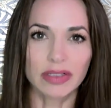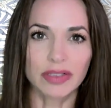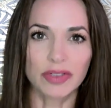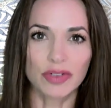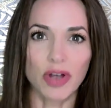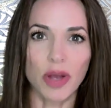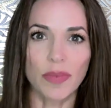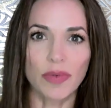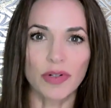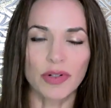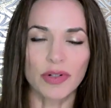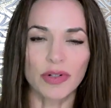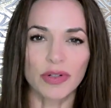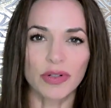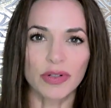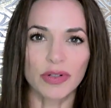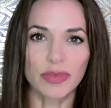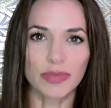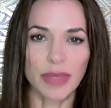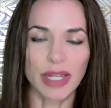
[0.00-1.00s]

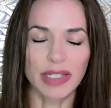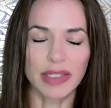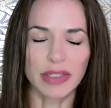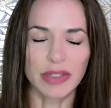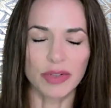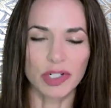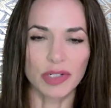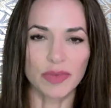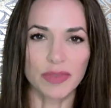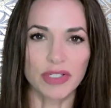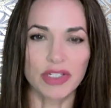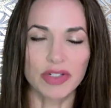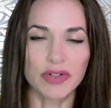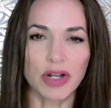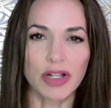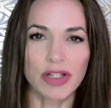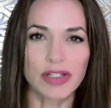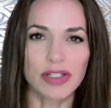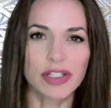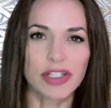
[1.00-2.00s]
tropical mainstream
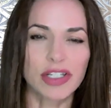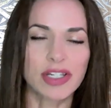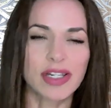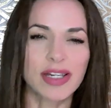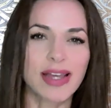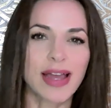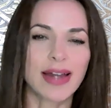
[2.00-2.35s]
astrology,